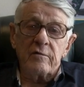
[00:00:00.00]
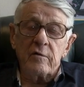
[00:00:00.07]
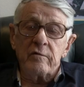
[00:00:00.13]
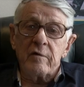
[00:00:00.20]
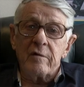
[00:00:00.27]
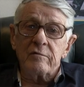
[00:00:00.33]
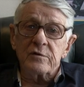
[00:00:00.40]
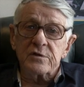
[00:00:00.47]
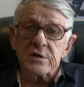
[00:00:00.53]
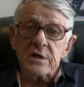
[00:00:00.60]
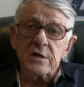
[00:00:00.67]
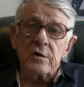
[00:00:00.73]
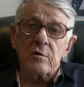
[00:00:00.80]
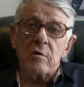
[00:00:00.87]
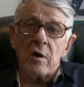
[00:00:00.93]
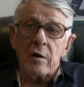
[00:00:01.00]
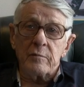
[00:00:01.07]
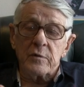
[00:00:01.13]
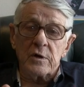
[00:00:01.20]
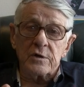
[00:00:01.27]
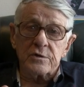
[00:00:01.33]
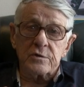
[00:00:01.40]
now, if you've ever seen a
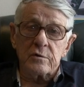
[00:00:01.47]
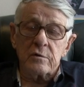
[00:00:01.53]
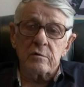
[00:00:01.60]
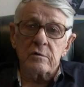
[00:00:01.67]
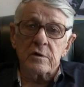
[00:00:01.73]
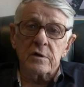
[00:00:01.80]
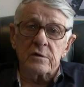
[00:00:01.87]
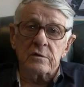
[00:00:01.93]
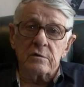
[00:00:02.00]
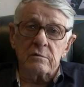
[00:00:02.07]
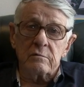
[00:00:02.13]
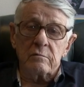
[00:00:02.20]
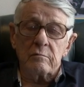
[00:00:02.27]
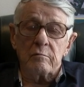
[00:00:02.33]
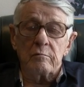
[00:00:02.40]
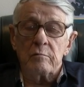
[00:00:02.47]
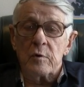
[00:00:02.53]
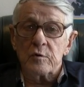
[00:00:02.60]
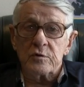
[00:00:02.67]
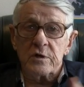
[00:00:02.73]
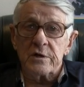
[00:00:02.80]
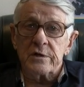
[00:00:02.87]
crop duster, in the,
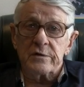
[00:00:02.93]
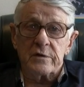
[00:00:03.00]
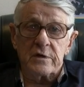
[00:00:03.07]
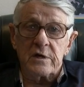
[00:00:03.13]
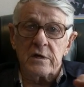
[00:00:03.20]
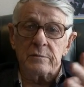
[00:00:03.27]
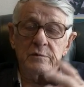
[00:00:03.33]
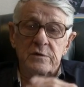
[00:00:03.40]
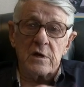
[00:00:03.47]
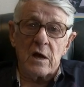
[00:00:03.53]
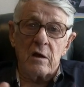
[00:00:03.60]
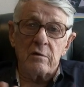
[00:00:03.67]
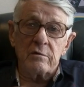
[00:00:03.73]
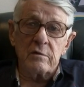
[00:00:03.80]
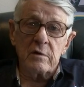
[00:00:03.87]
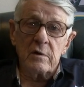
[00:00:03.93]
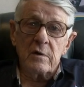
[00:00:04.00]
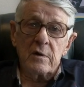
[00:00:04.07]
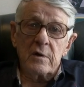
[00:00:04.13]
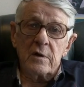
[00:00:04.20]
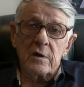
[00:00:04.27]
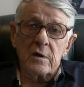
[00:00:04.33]
mostly in the deep south,
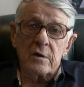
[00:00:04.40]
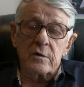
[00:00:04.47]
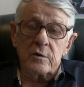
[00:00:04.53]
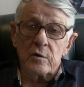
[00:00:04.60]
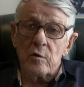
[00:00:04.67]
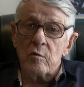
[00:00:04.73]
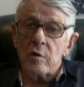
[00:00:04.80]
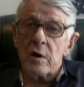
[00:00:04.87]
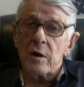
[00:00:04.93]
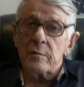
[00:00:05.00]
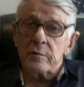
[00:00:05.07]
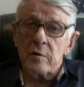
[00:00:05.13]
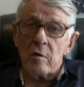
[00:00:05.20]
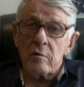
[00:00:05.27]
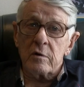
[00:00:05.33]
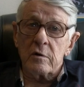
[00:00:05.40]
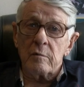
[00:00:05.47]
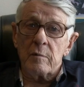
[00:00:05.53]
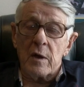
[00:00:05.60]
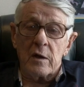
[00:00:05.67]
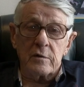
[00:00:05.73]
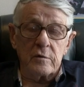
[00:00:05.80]
uh, you know what I'm
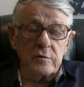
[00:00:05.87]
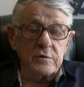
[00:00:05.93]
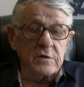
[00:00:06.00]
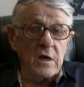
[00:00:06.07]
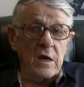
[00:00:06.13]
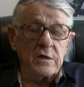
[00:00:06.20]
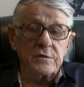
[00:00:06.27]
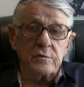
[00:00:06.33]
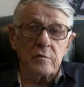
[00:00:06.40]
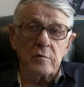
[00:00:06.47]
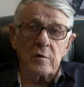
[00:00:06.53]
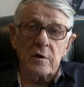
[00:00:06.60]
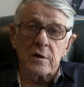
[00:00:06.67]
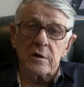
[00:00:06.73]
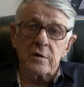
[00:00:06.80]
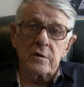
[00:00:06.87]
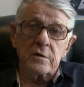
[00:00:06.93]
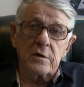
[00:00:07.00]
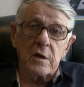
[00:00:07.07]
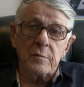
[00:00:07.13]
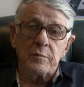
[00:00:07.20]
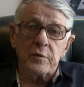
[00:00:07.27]
talking about. Those guys are really
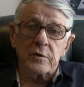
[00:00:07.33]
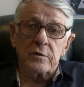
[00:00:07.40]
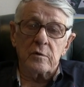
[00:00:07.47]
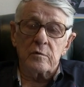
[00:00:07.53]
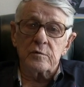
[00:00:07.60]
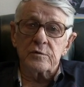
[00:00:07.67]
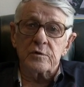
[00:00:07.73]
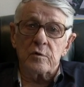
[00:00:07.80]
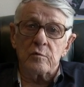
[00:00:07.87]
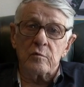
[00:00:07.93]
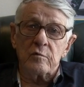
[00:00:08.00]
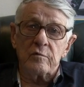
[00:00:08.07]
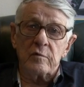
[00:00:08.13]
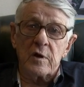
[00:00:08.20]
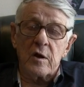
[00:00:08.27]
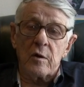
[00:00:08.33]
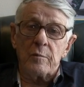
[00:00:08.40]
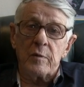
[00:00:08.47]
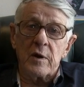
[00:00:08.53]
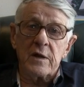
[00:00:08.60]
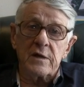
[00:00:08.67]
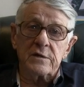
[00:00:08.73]
good. They put those old
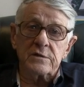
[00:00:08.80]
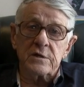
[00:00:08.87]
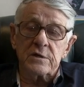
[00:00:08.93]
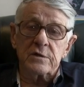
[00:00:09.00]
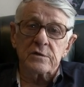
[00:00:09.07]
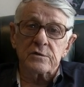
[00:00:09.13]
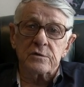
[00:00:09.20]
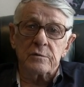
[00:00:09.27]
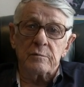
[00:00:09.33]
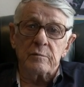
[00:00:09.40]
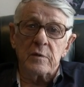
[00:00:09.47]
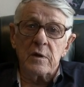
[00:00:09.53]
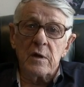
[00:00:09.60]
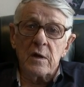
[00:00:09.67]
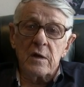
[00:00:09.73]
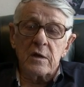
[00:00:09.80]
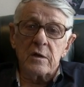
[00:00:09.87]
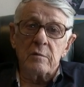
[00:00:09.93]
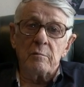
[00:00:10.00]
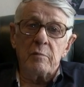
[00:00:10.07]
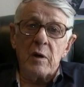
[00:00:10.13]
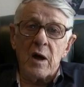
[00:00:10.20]
airplanes into some
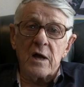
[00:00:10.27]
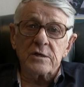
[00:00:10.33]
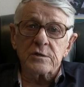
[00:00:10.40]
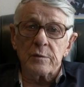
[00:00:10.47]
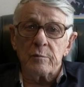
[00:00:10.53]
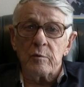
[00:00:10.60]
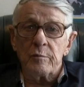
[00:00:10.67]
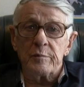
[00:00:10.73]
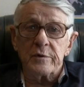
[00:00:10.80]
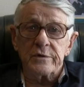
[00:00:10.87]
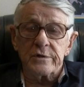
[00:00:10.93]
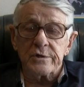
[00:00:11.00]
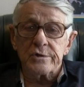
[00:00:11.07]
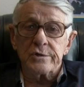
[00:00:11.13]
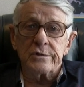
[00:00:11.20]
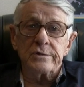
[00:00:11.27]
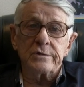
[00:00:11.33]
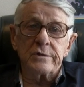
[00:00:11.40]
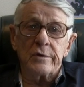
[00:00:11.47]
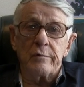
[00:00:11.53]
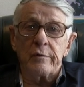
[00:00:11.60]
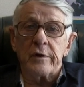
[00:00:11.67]
impossible
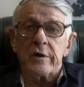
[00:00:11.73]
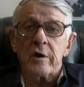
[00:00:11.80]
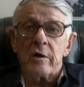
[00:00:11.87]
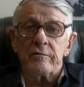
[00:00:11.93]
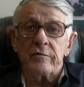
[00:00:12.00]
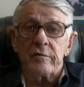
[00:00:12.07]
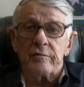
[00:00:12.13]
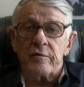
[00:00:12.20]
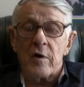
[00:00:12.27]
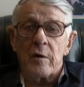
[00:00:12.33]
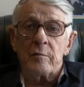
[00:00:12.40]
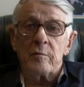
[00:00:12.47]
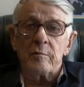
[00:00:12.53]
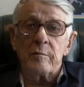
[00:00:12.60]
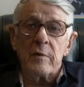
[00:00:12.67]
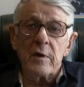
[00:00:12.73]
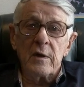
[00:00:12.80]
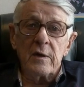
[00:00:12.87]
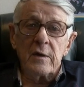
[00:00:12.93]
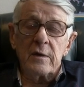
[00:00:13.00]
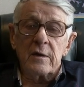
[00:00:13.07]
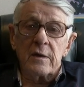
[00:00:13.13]
positions and recovered from them
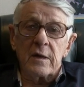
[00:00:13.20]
